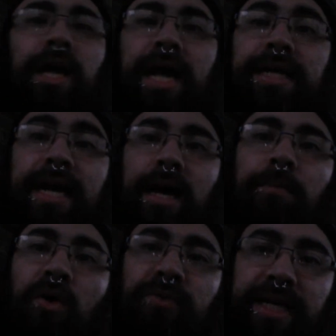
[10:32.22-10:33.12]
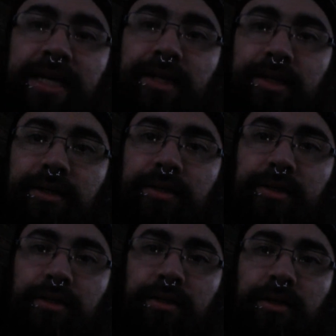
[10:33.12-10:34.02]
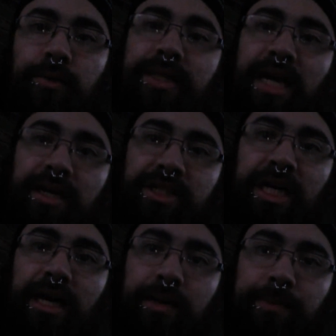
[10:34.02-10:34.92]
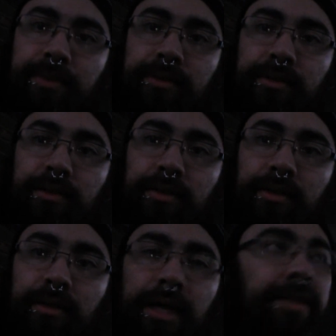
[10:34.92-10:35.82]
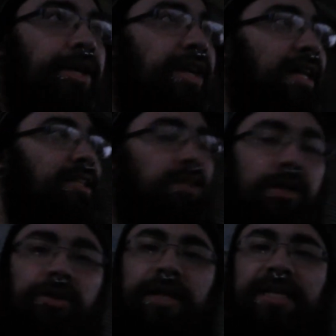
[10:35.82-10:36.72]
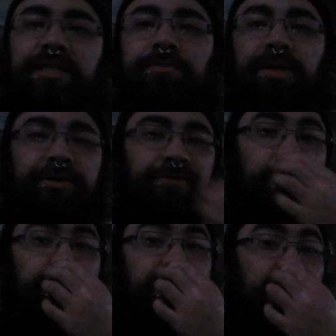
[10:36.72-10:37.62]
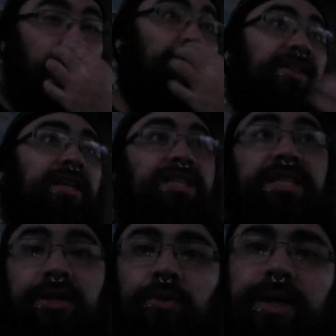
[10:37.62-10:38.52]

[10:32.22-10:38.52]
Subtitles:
and yet I'm over here without a job. And then you got these other lazy motherfuckers that are over there still